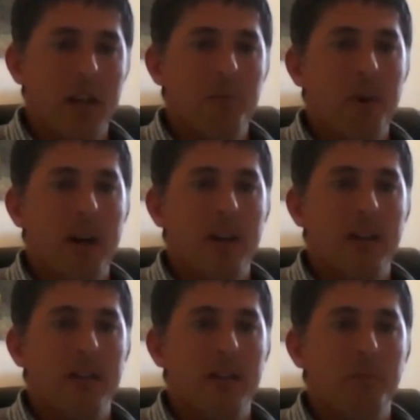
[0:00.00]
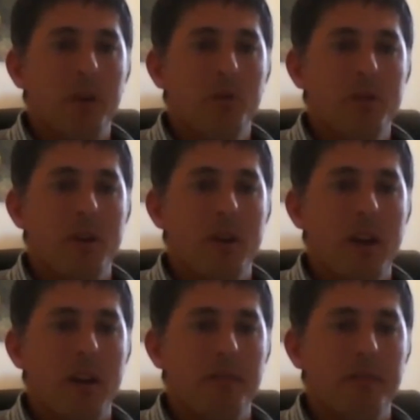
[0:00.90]
But then we also
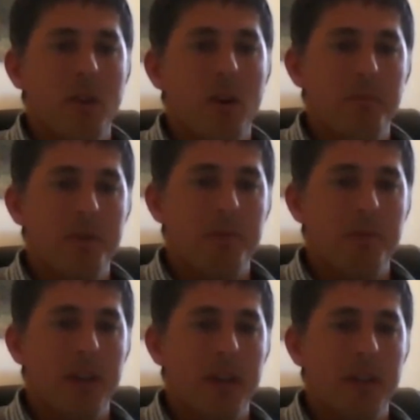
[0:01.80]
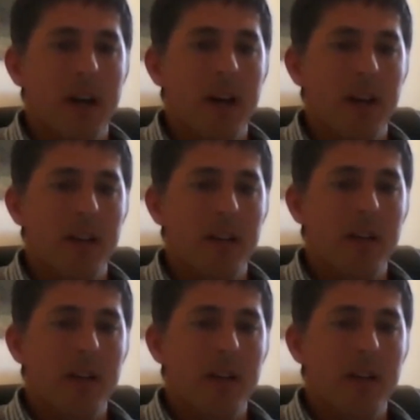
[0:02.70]
have times where they